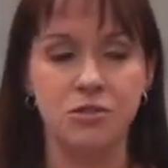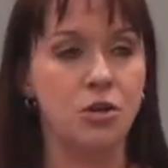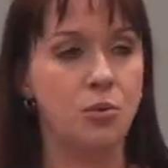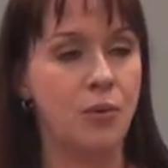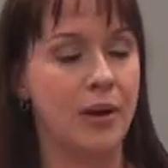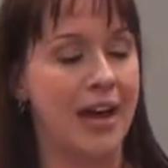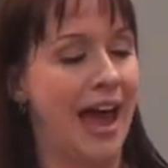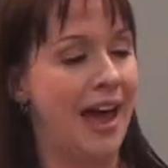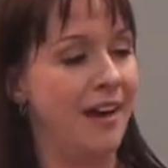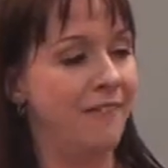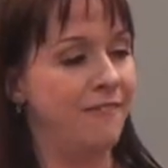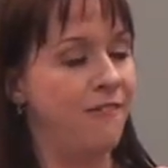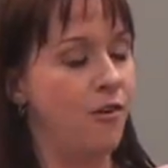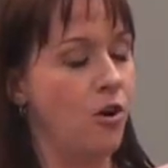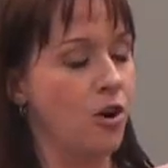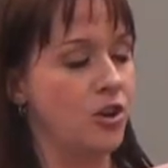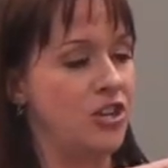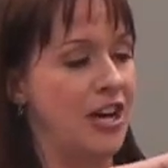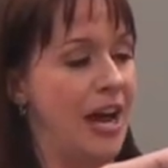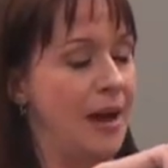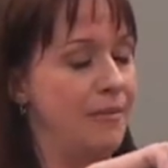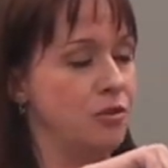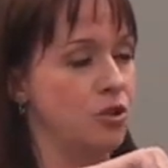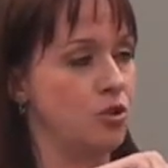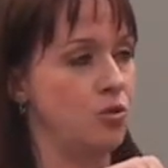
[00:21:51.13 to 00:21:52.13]
So we had four
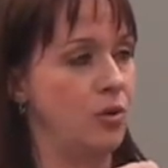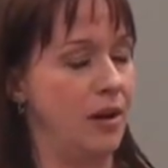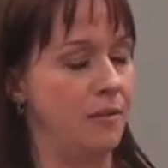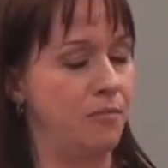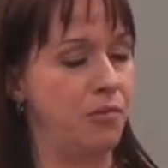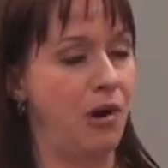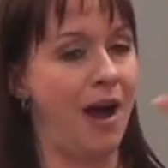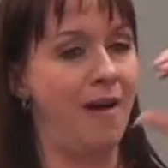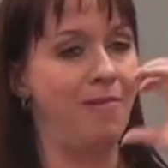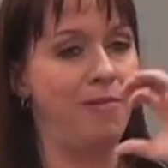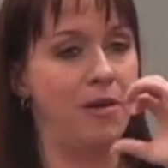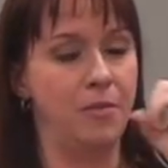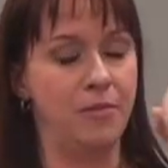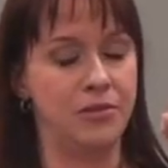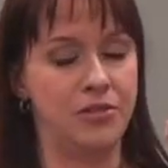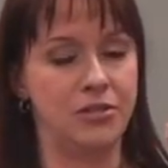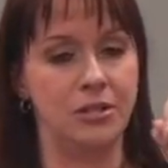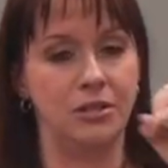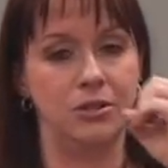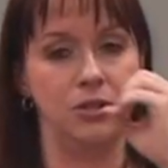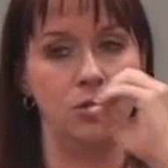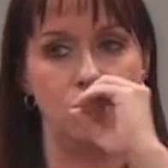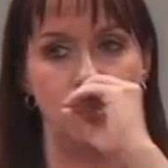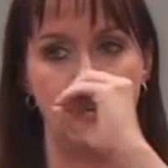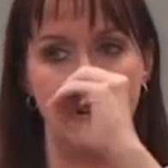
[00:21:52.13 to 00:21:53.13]
chapters. We had problem,
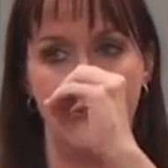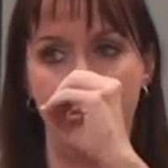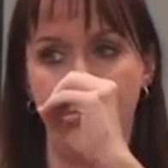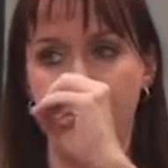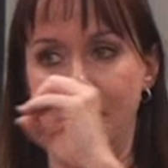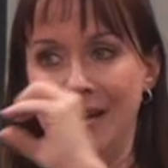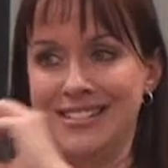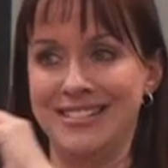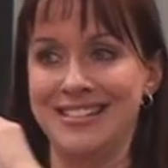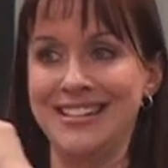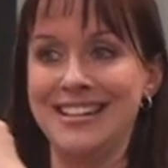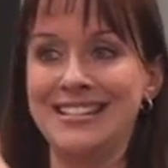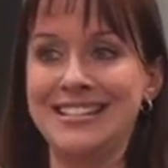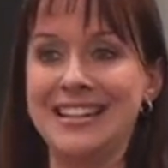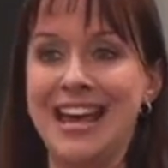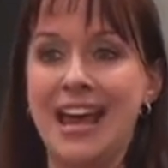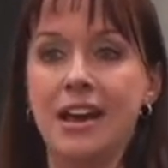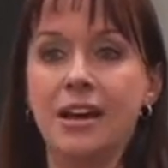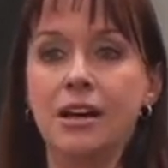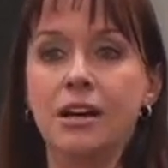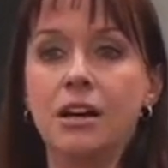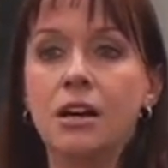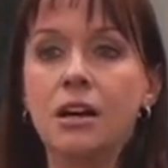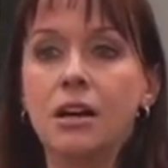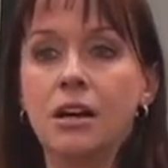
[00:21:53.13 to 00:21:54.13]
solution, business,
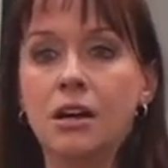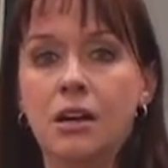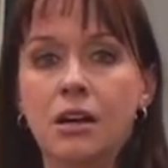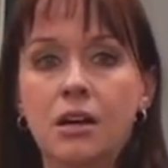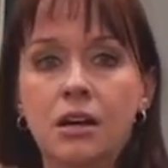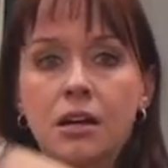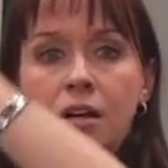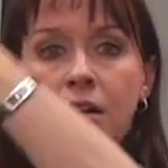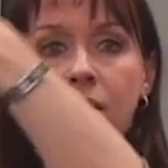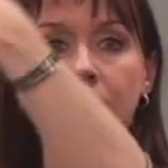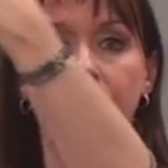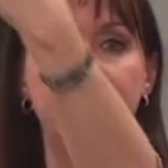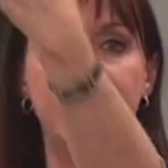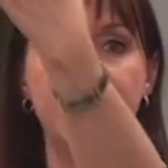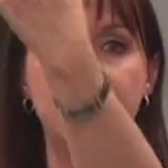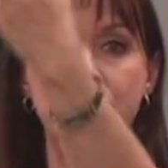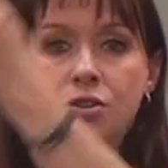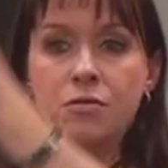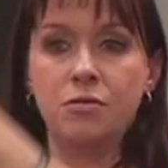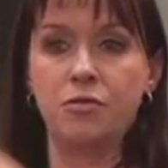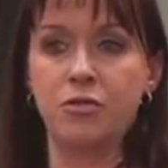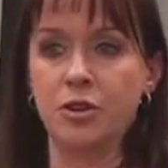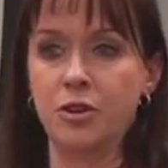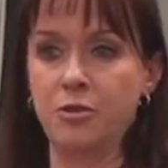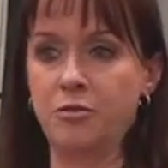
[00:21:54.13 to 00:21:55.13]
and
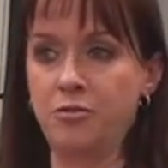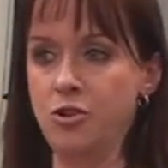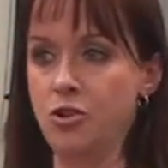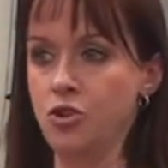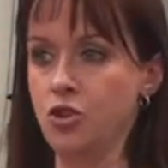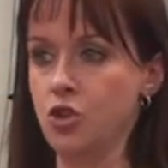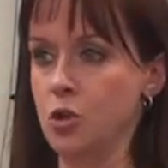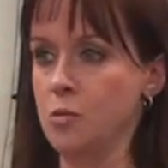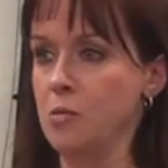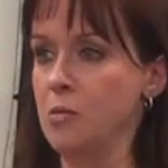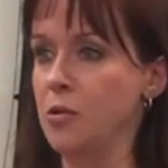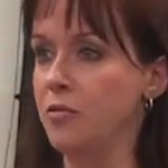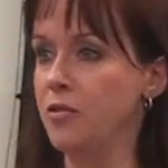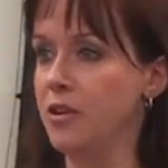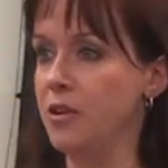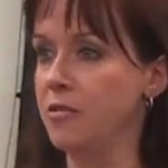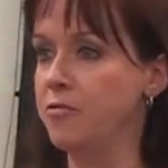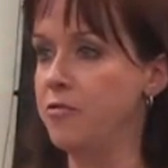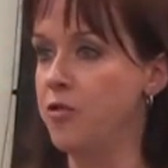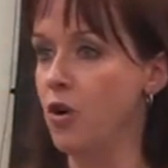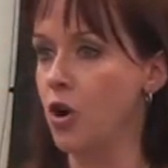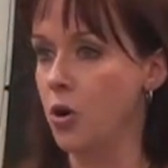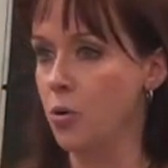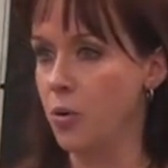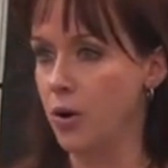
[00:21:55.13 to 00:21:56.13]
vision for the future moving
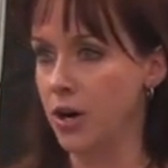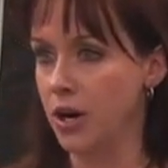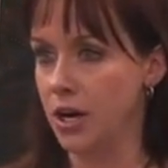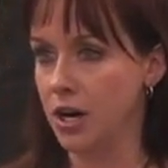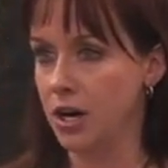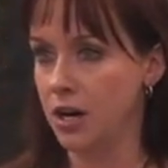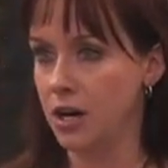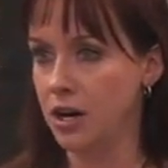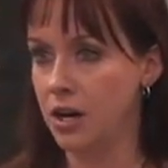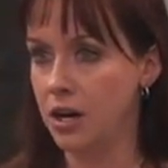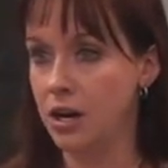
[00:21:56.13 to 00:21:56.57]
forward.